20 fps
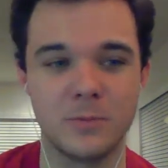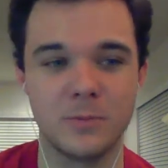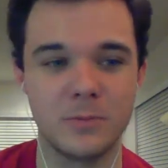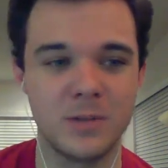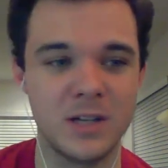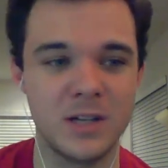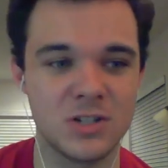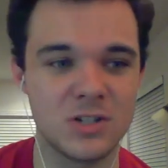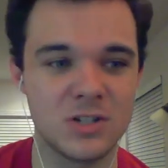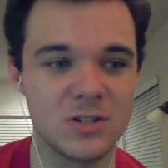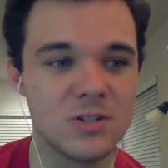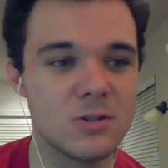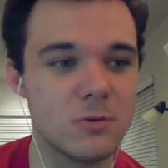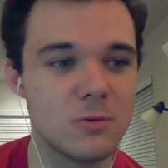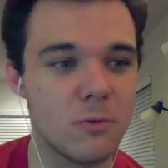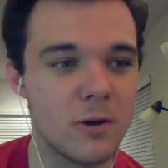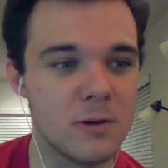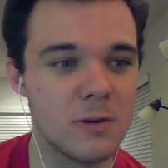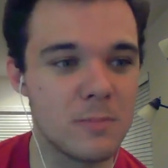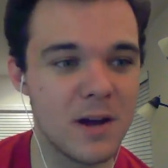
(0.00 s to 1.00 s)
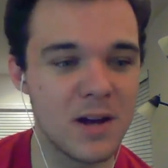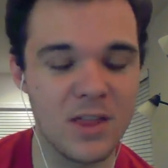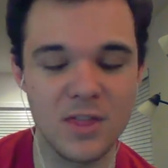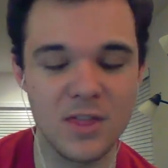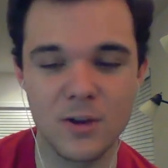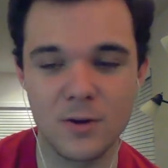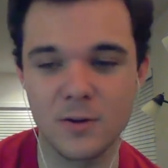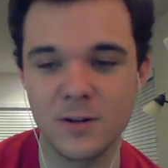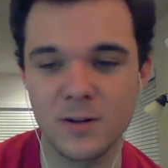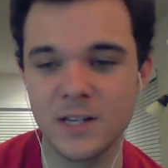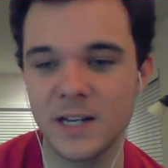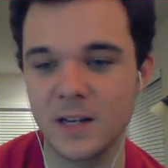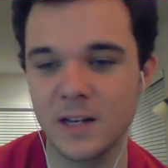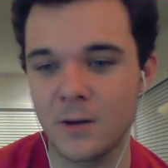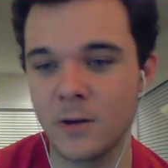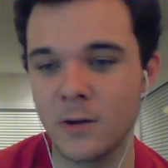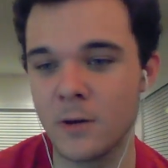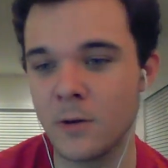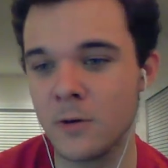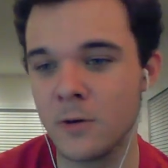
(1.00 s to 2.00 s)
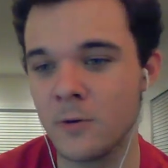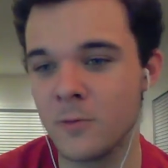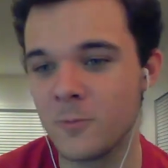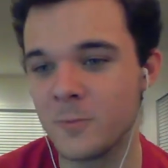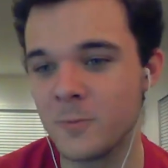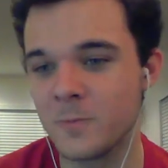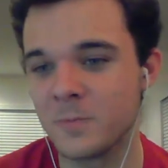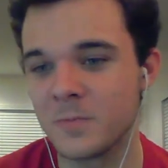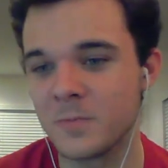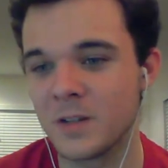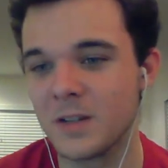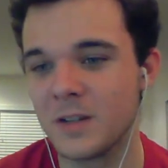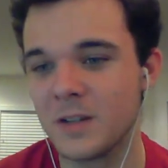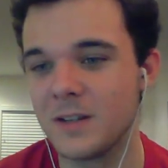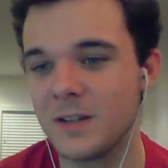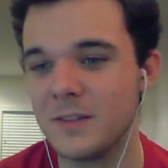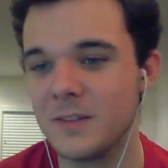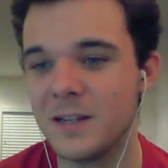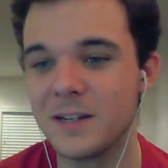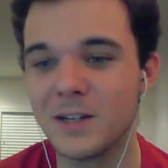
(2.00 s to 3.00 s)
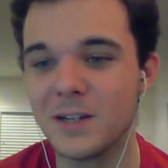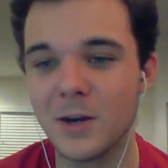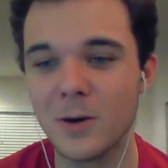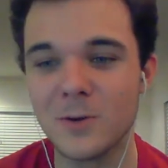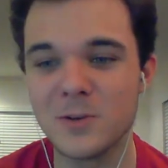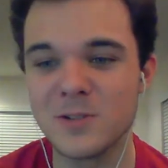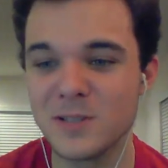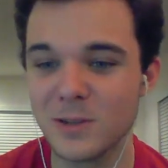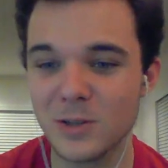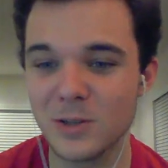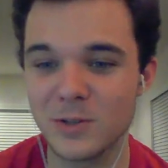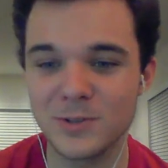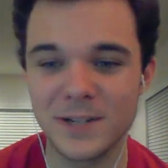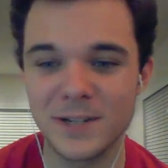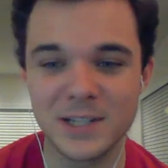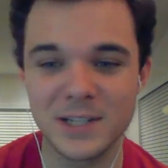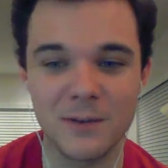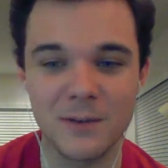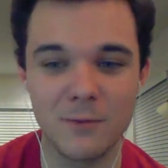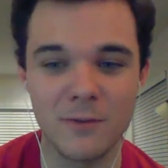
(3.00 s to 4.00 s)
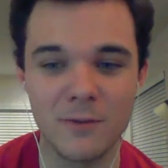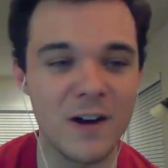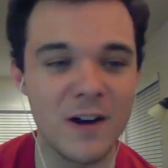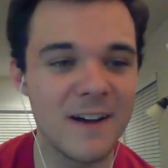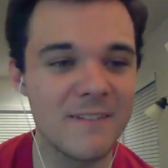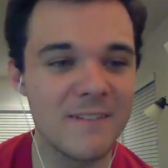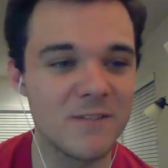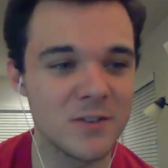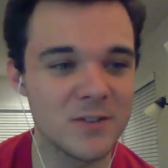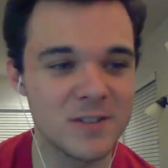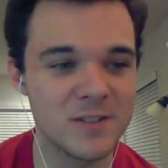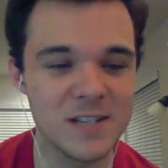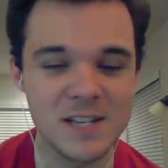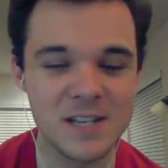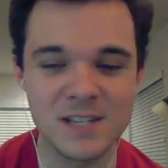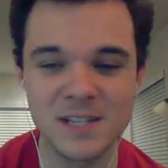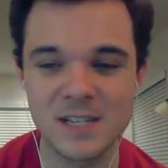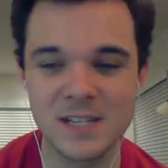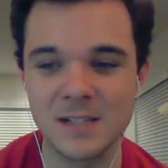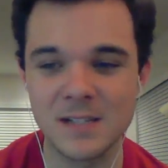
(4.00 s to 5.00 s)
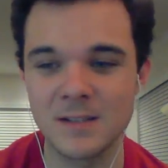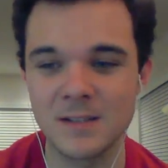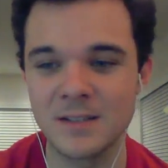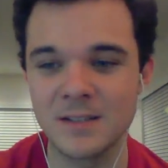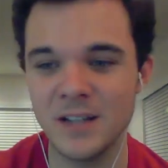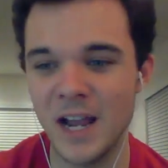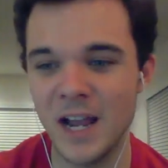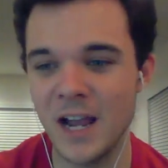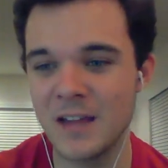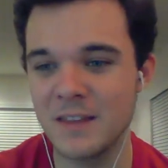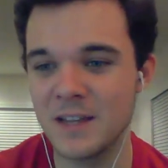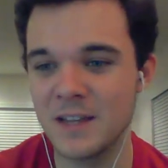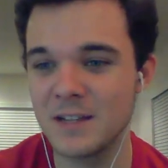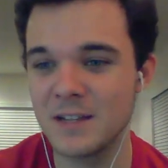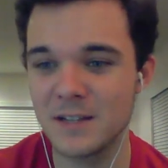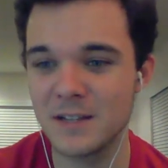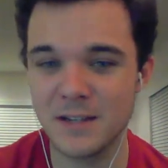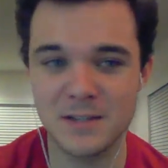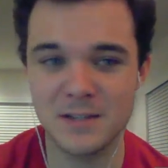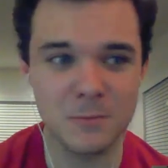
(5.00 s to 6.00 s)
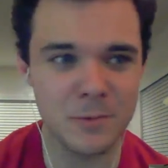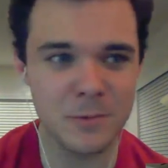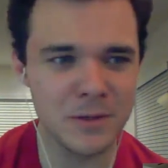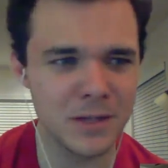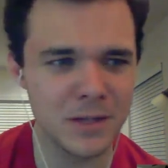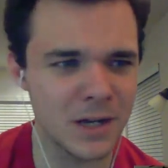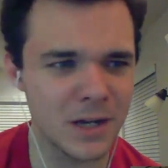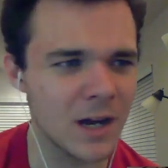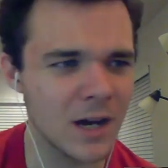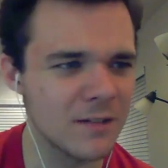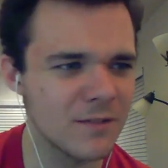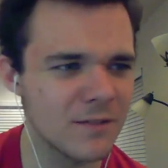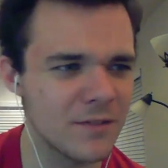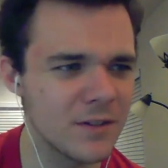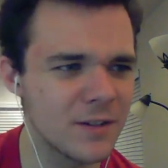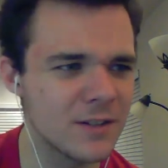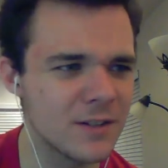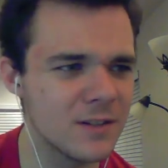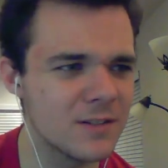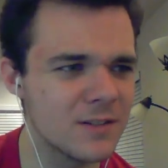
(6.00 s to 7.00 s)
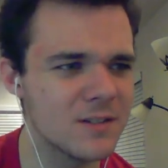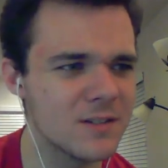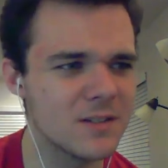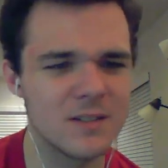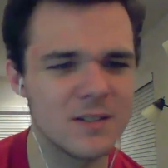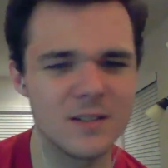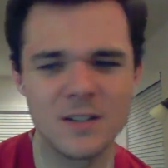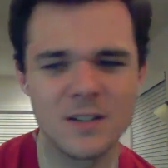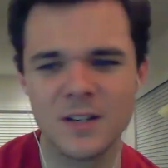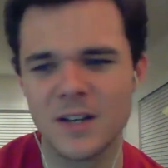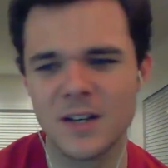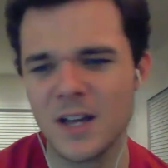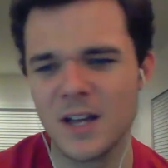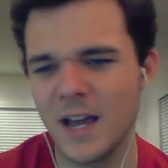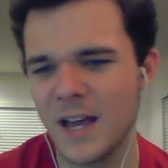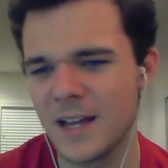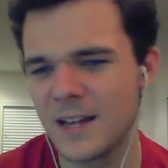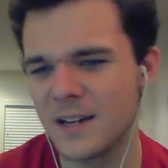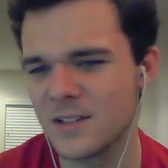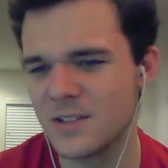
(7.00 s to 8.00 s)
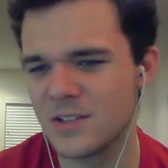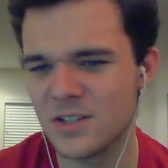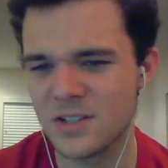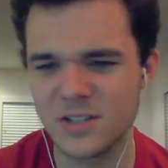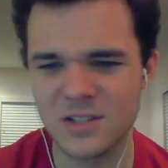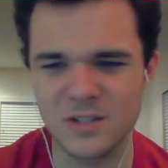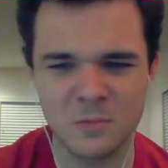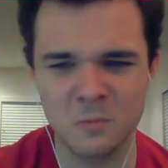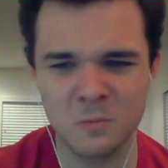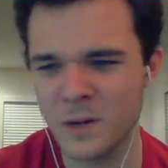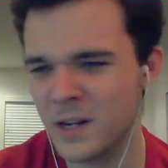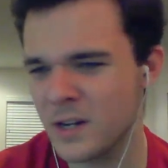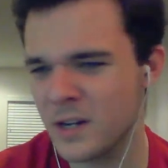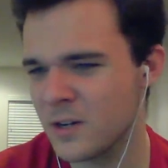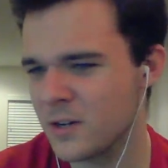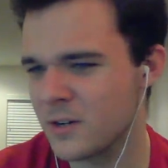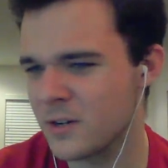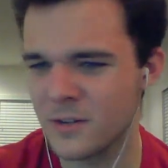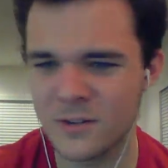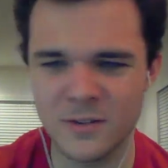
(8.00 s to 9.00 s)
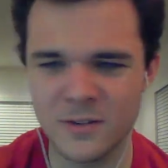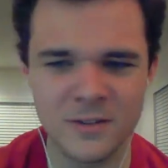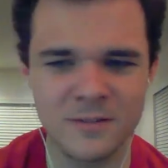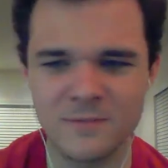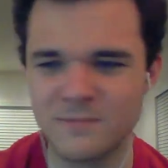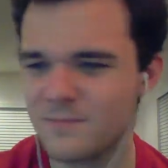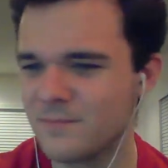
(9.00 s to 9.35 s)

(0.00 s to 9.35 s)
gets destroyed by 30 at home, then goes and looks like they've revived their season, and then doesn't win the conference. And it's just a weird